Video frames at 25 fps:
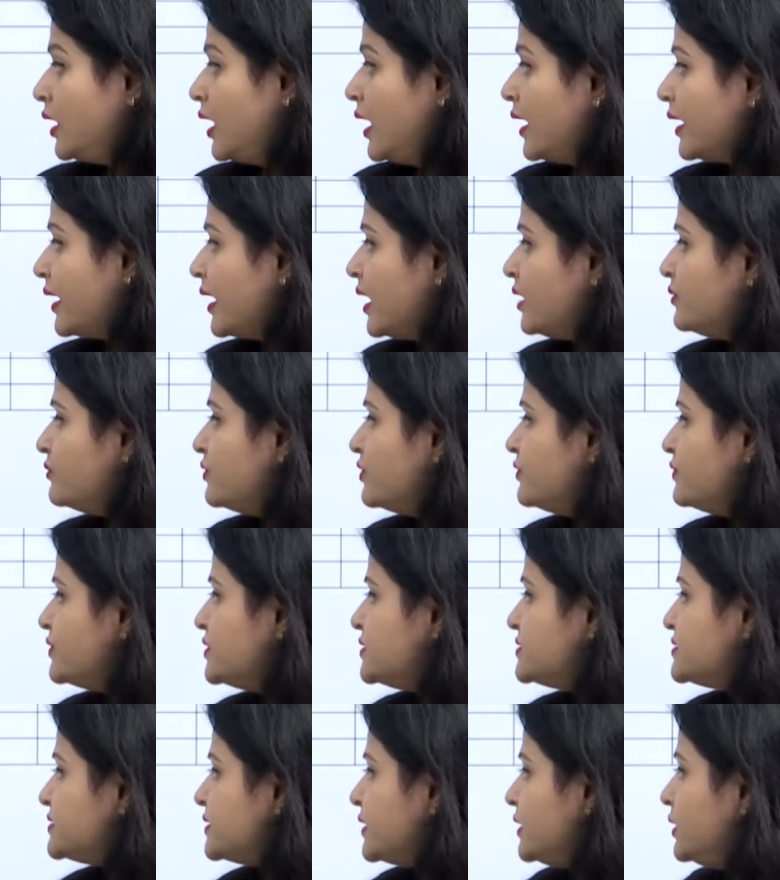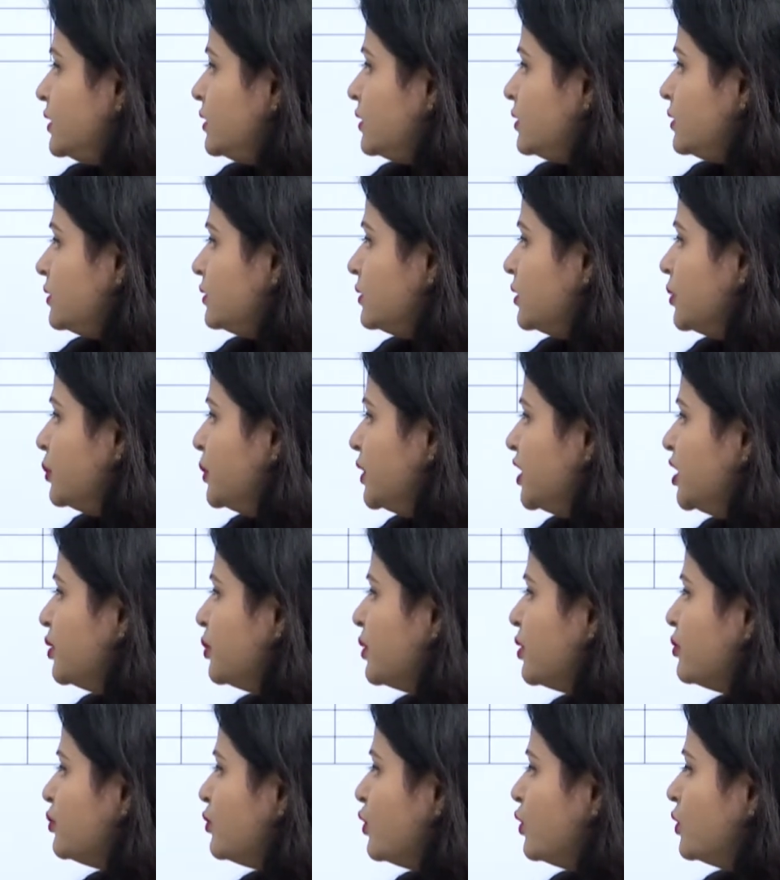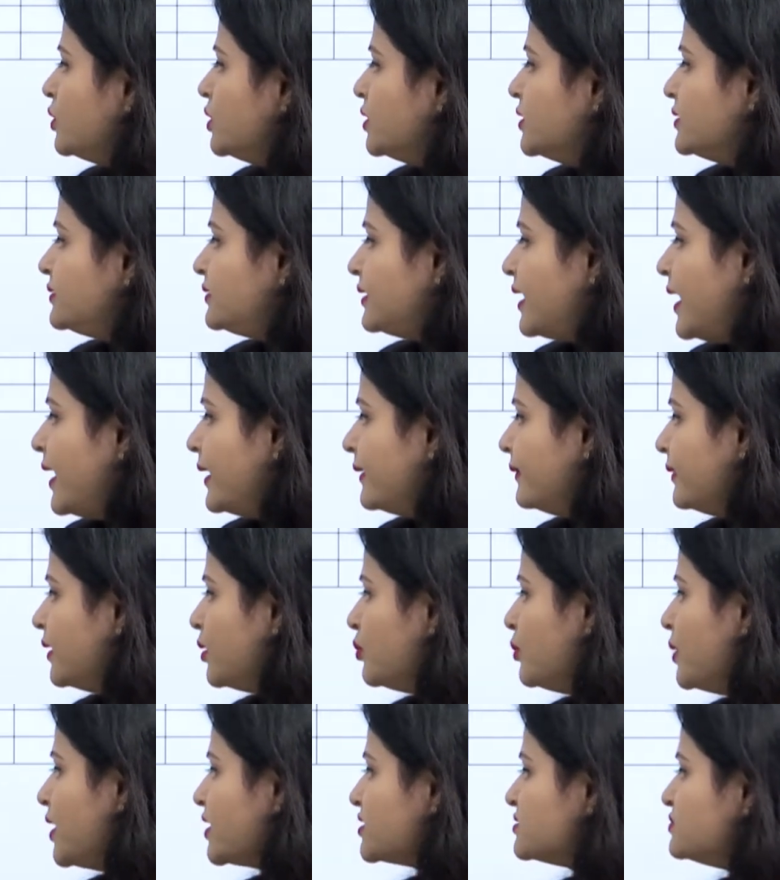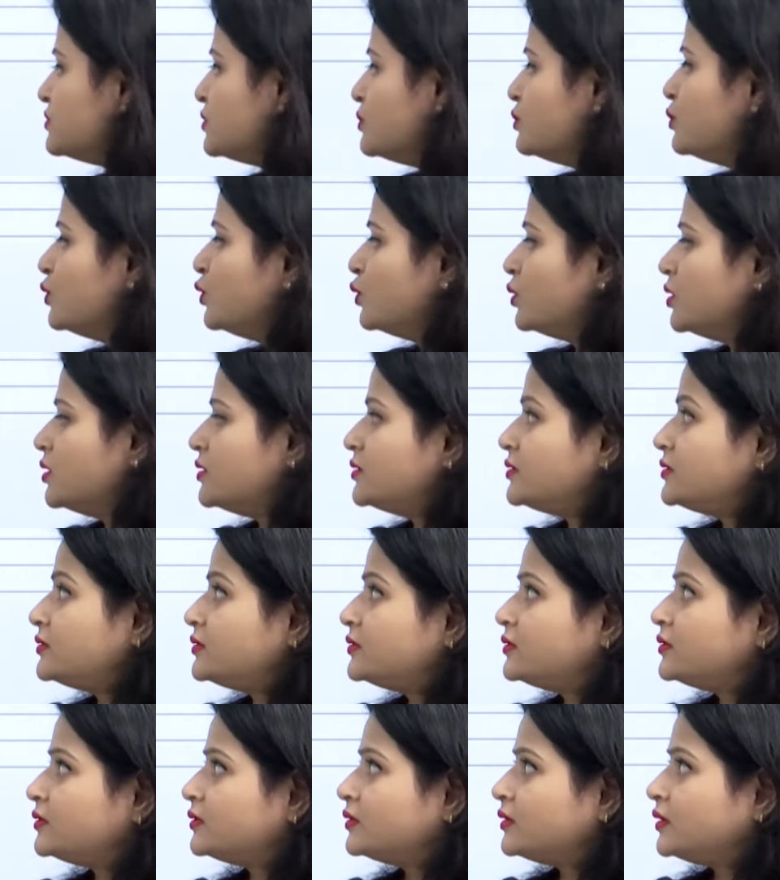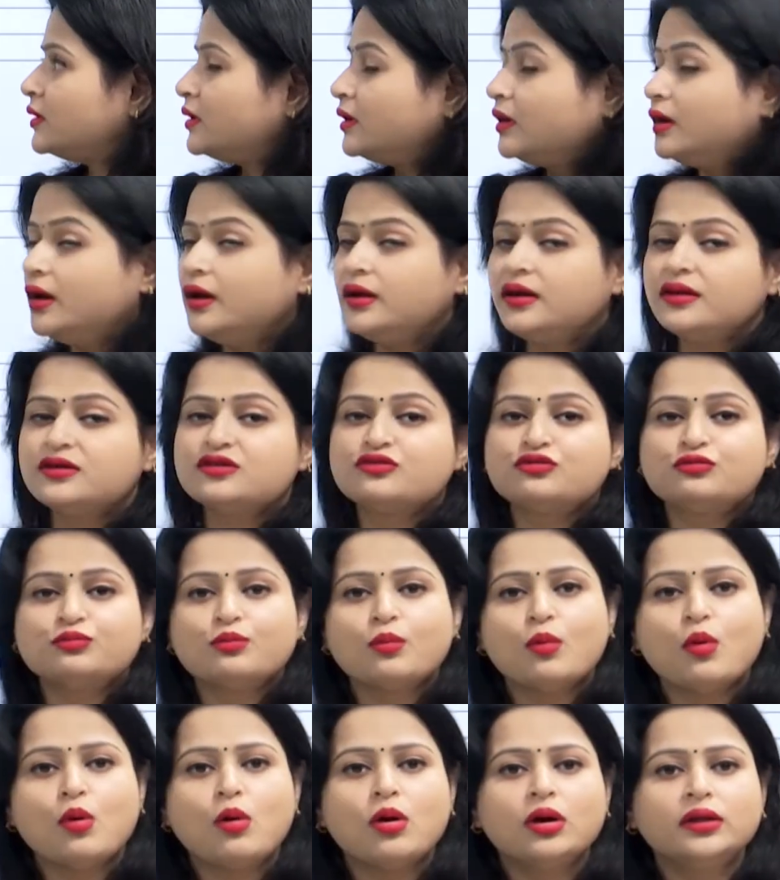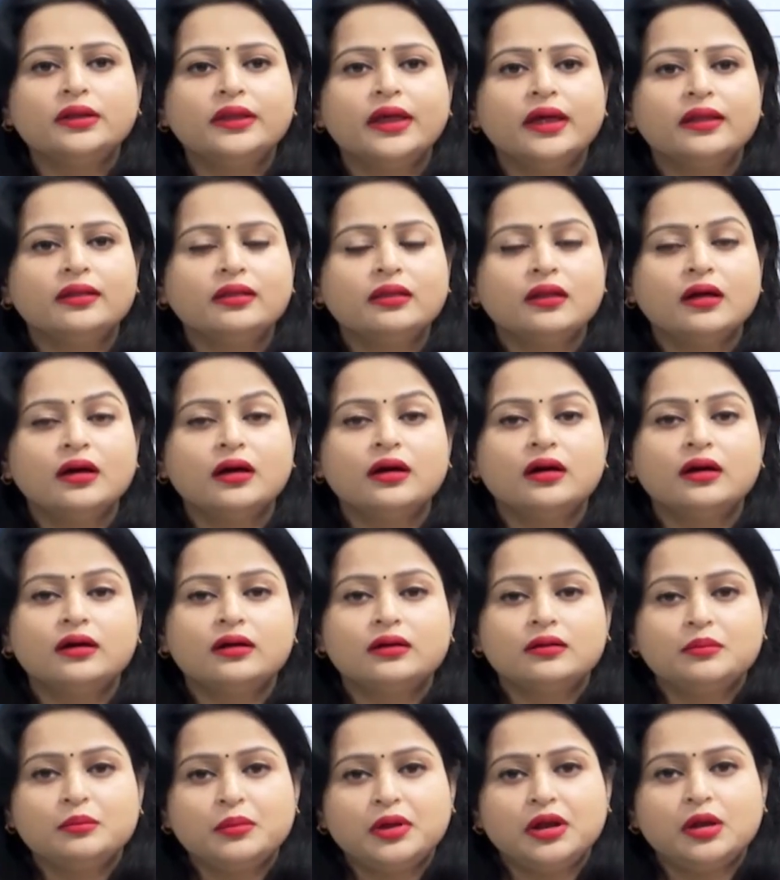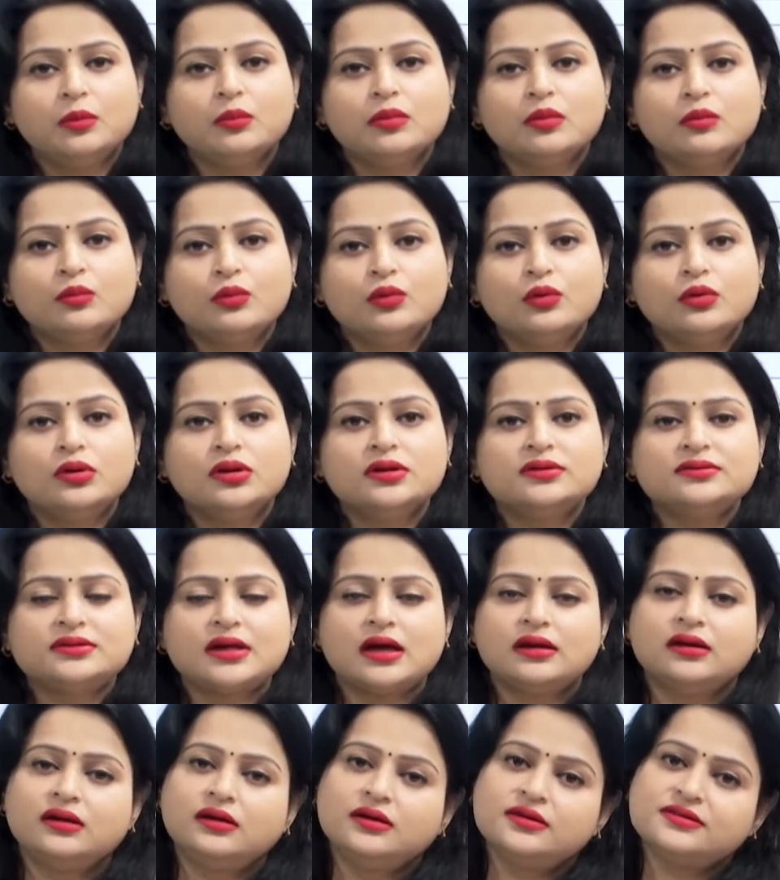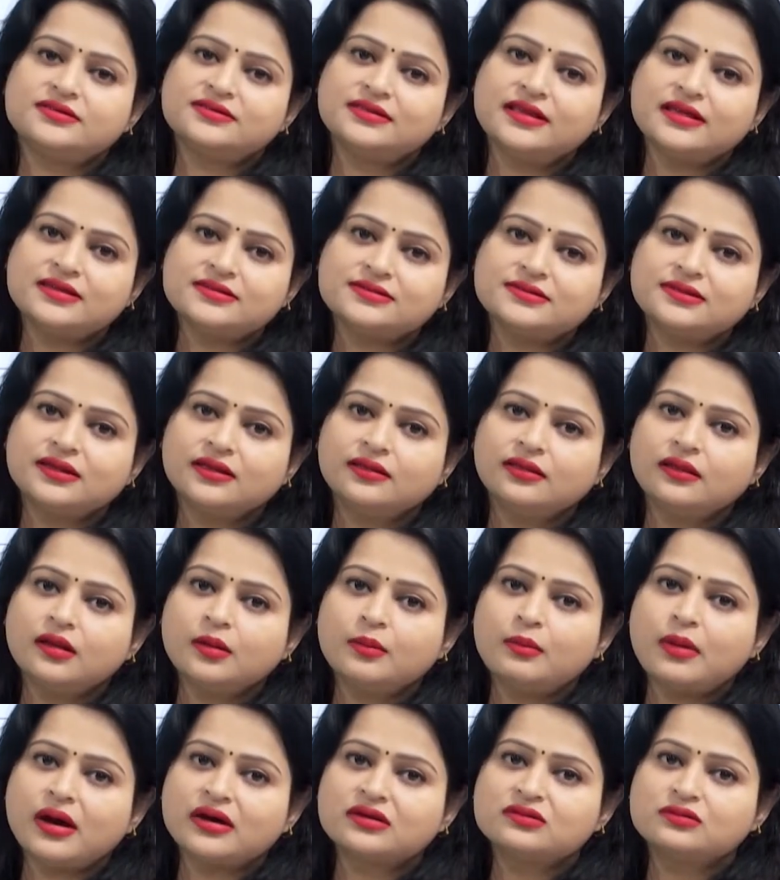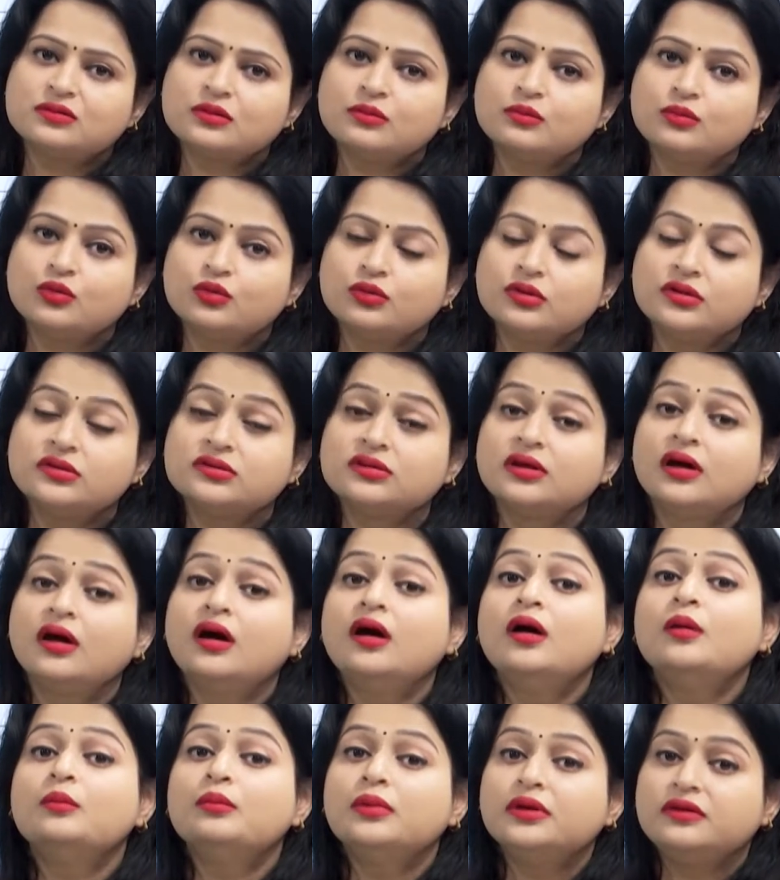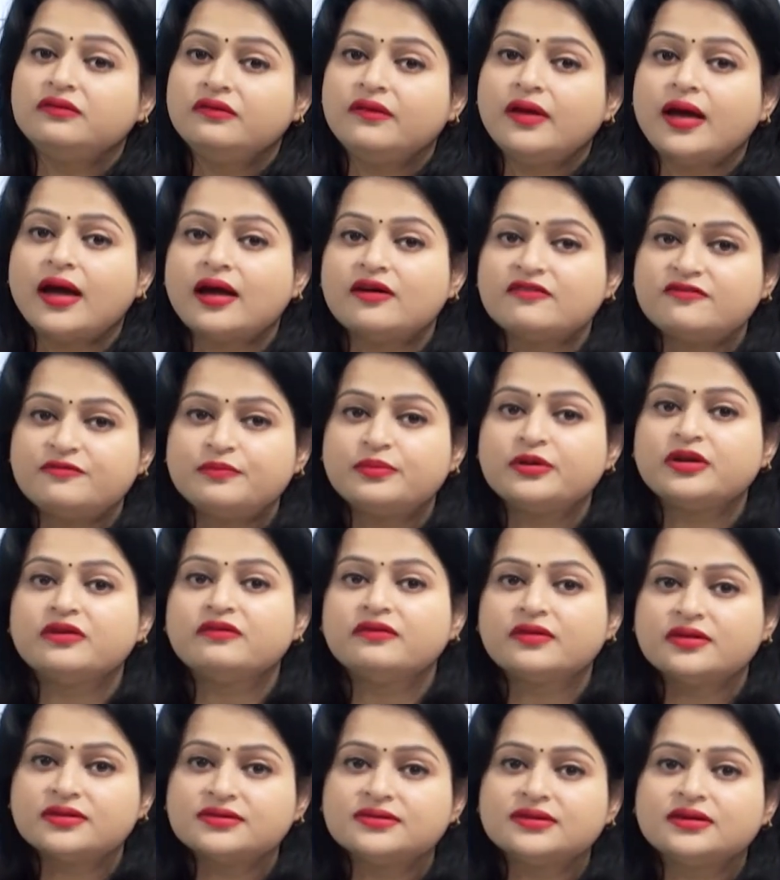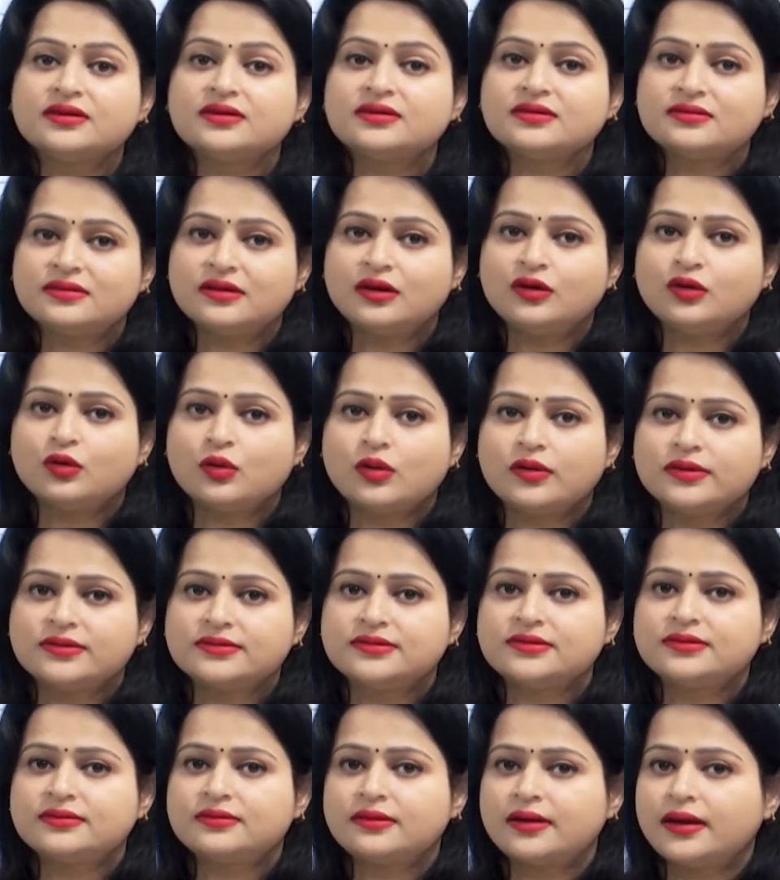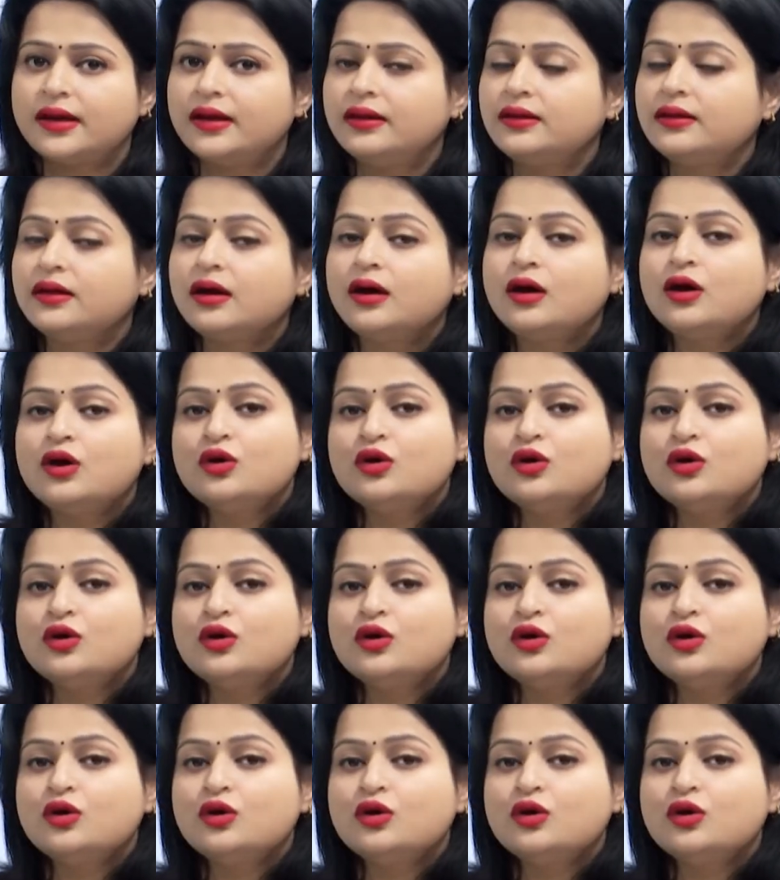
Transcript: again we will see the minimum bonus and the maximum bonus it is more than the minimum bonus and it is less than the maximum bonus, but we have previous year set-ons, right.